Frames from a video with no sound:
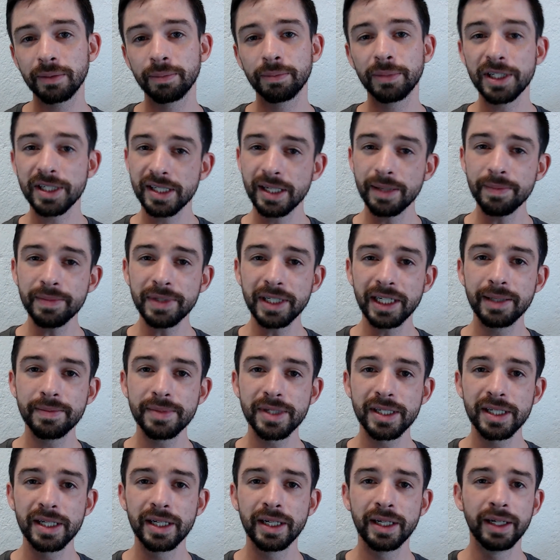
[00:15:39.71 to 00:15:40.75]
but
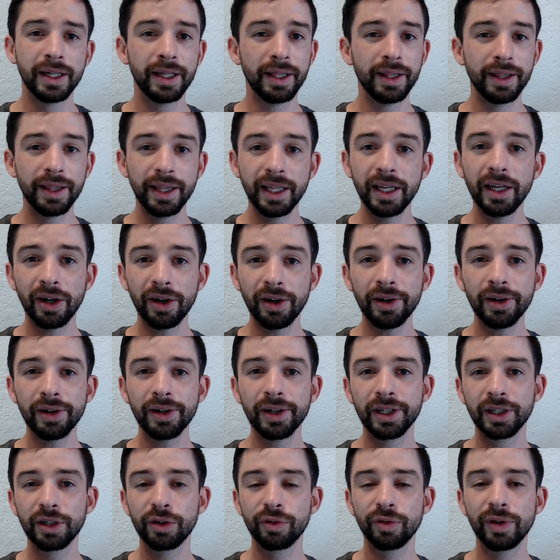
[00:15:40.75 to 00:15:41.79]
sometimes they are
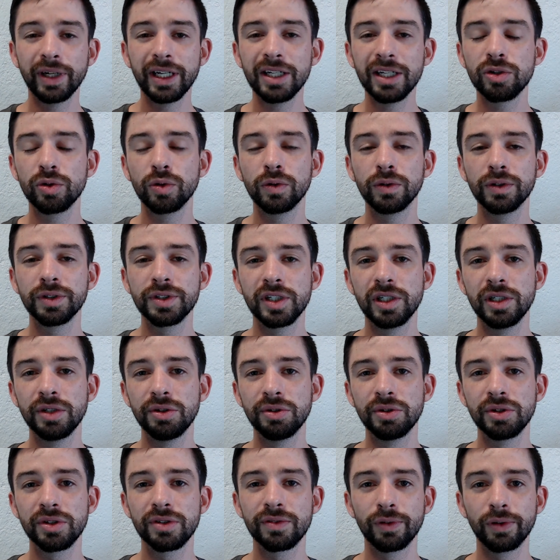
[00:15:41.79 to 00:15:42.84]
a great tool to
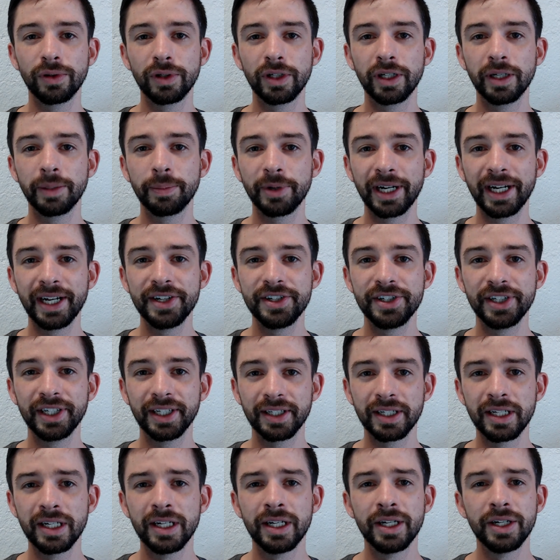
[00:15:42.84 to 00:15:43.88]
use for a project.